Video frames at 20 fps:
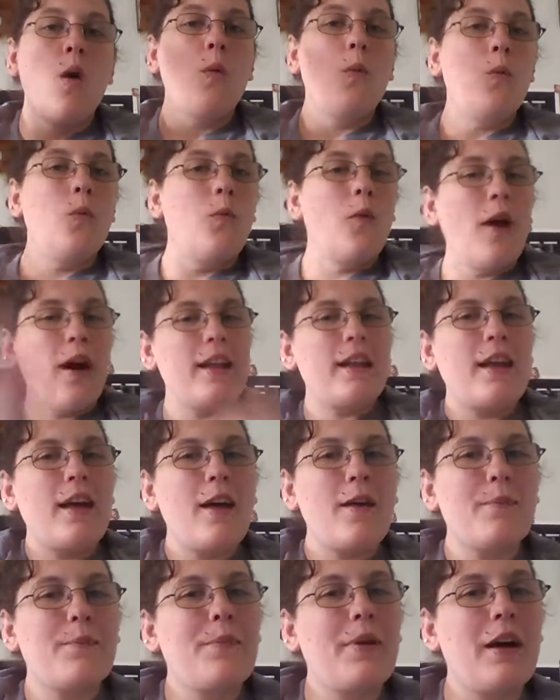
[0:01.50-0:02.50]
What
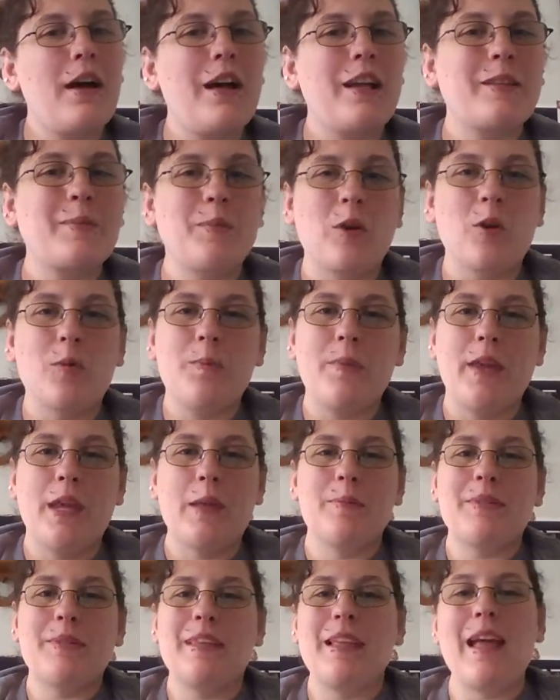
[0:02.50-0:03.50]
up, Pugmo
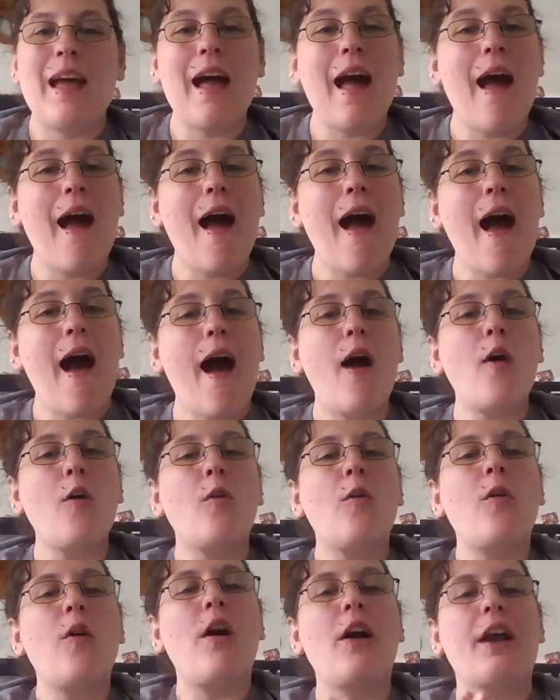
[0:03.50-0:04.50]
peeps?
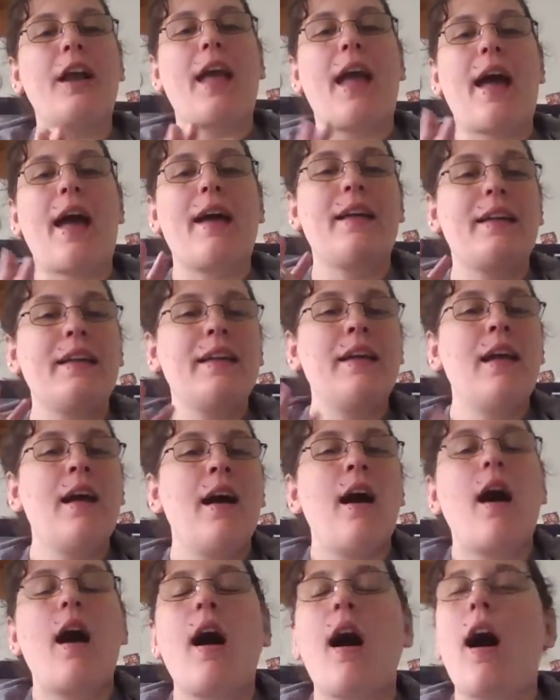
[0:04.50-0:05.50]
How are ya?
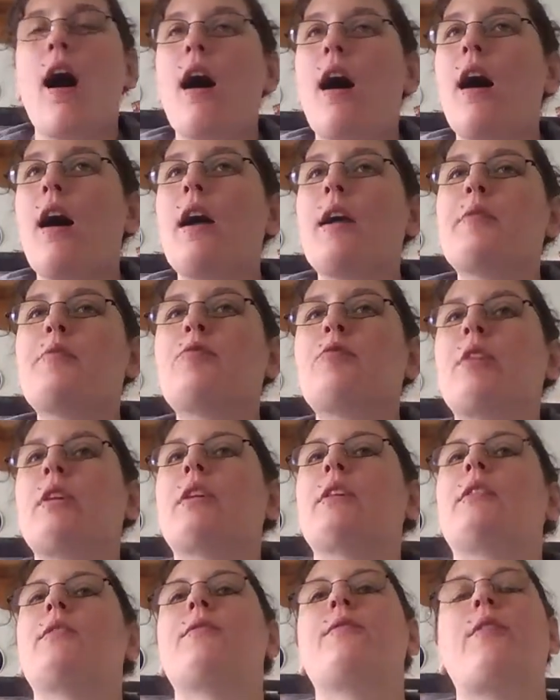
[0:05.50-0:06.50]
I'm
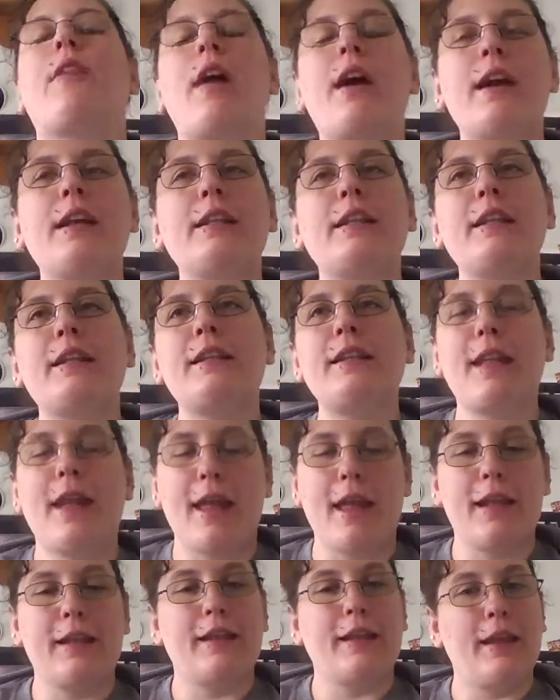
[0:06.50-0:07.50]
just fine and
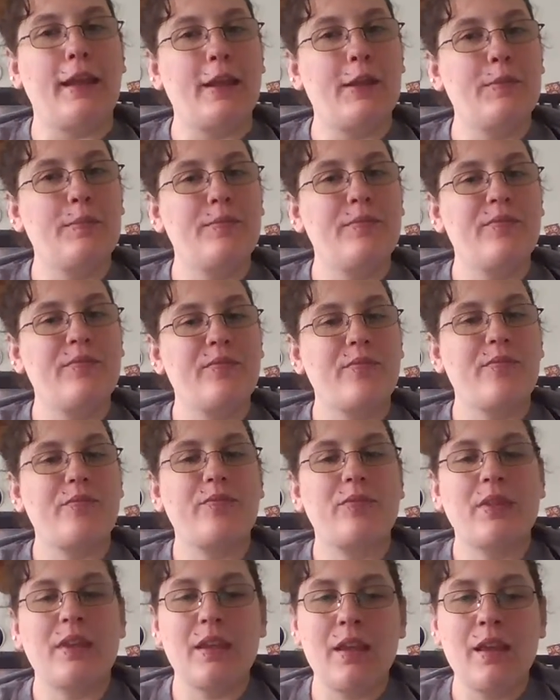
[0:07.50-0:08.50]
dandy.
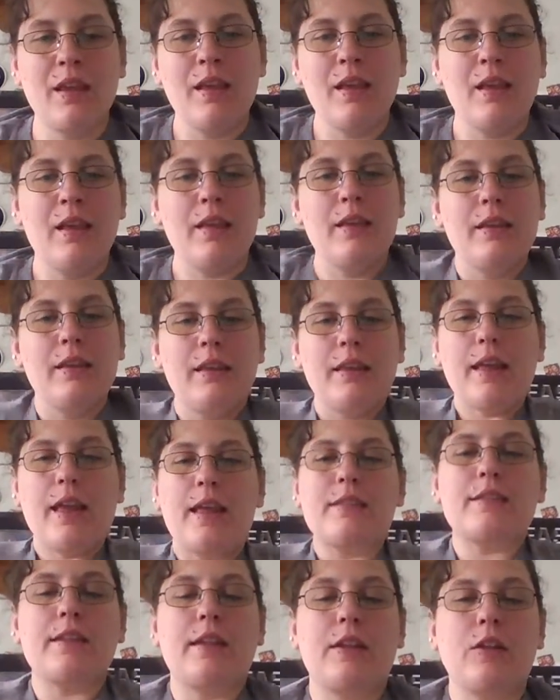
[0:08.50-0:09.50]

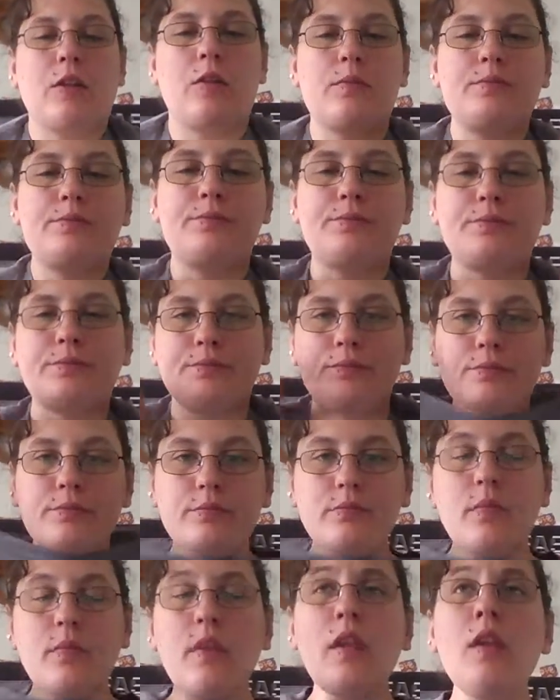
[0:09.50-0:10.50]
Yes, I know.
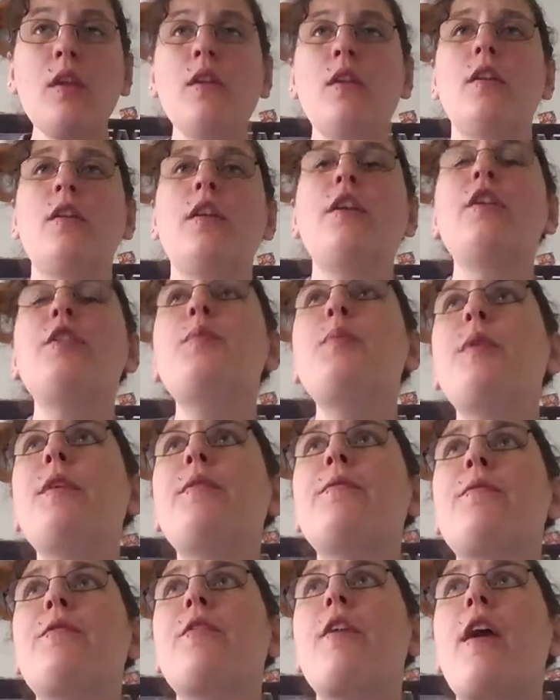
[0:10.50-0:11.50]
It's
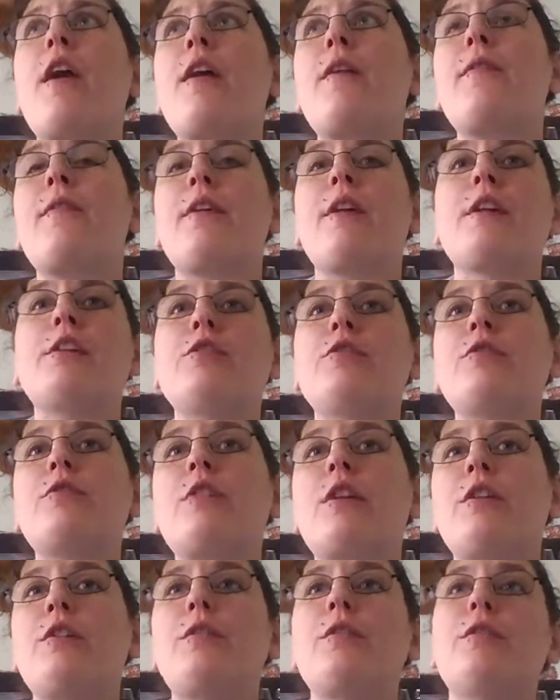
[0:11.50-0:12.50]
been forever and you
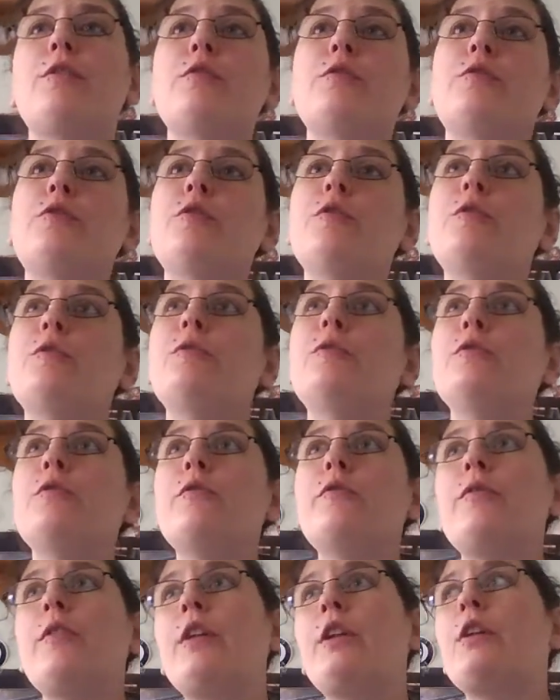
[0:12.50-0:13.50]
said you do a
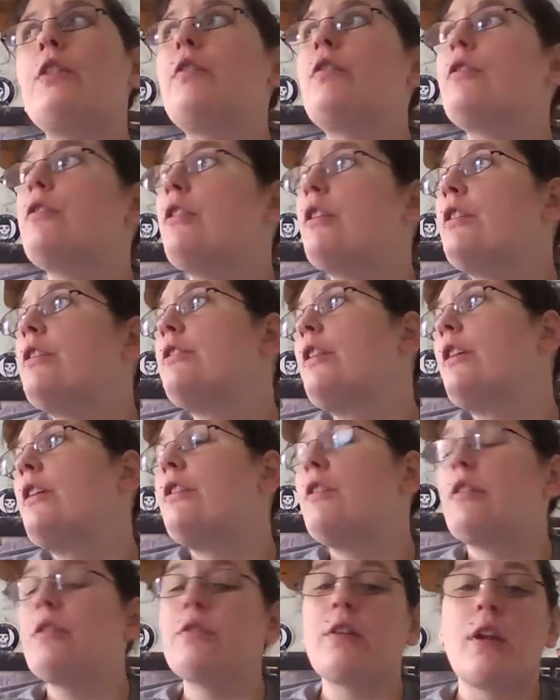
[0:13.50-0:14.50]
new video this day
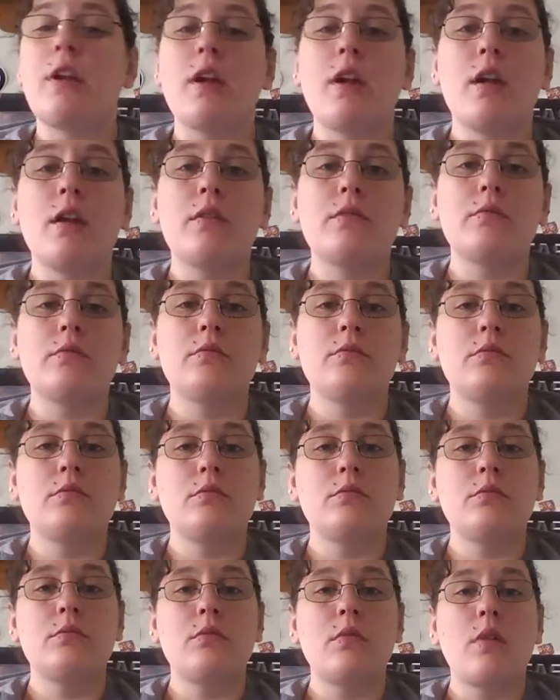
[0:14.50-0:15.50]
and this day.
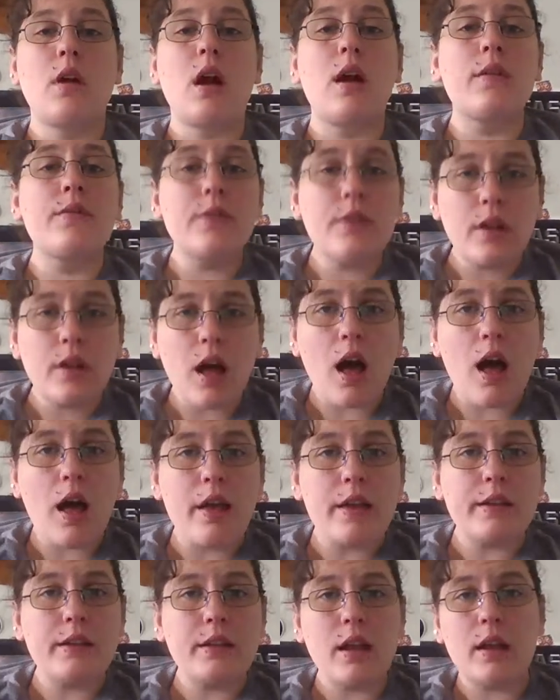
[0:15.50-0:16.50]
I
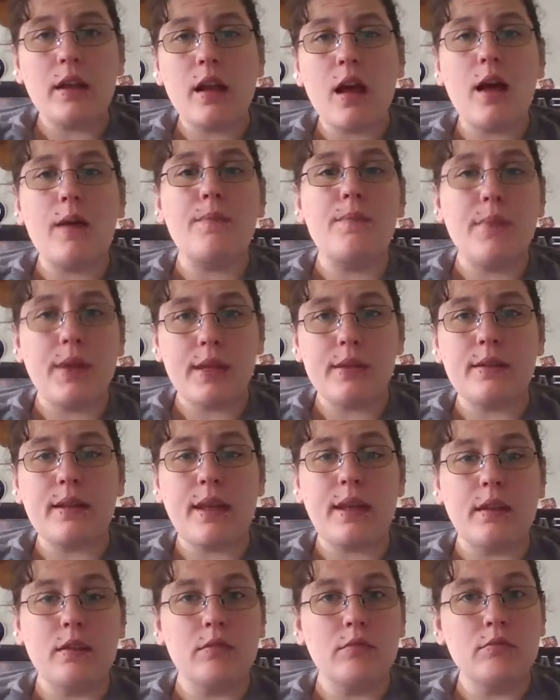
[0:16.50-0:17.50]
forgot and I got busy.